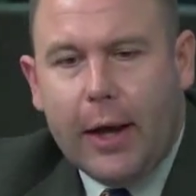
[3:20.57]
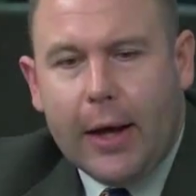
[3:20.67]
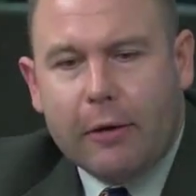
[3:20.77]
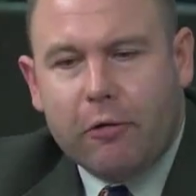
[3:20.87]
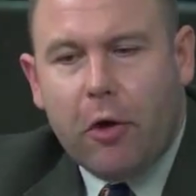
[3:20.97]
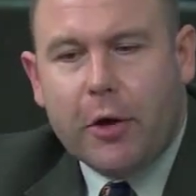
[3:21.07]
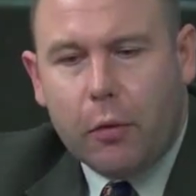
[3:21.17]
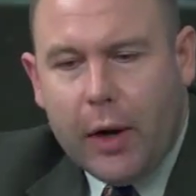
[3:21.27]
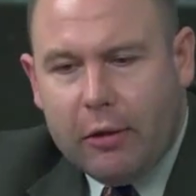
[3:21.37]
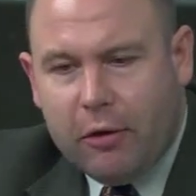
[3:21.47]
uh,
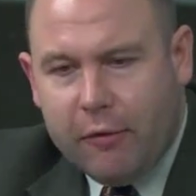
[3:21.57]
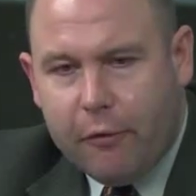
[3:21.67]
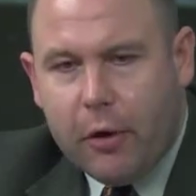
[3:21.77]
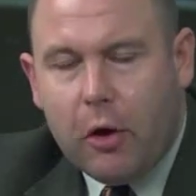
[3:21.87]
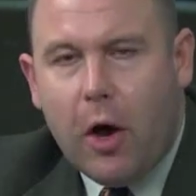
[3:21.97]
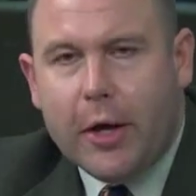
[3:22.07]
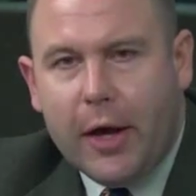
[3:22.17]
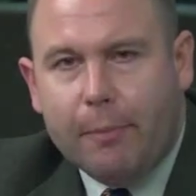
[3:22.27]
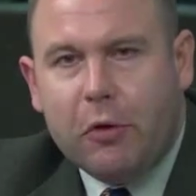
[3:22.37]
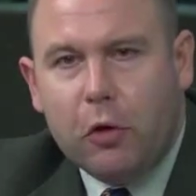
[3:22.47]
slaughter weights have
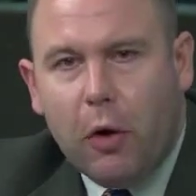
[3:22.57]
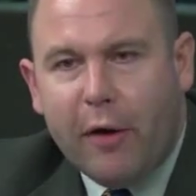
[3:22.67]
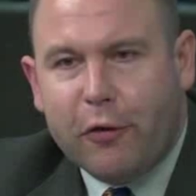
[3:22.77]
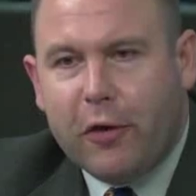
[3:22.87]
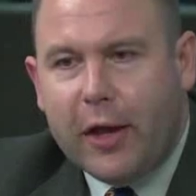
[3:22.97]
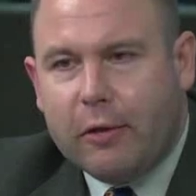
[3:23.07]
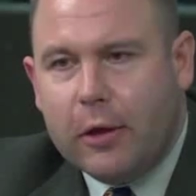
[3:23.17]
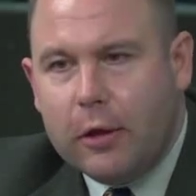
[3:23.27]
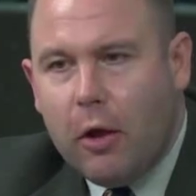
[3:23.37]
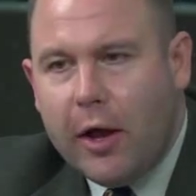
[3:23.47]
gone up to offset
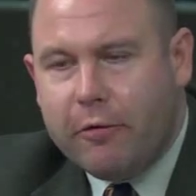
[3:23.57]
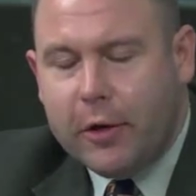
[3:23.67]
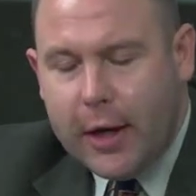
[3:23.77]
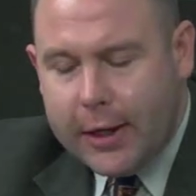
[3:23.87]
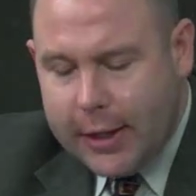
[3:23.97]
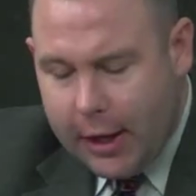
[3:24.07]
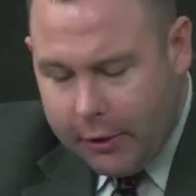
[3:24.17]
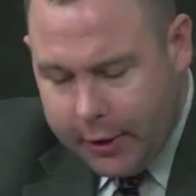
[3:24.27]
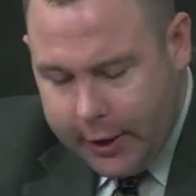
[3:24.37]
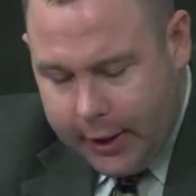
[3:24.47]
the loss in head
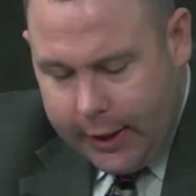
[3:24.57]
count.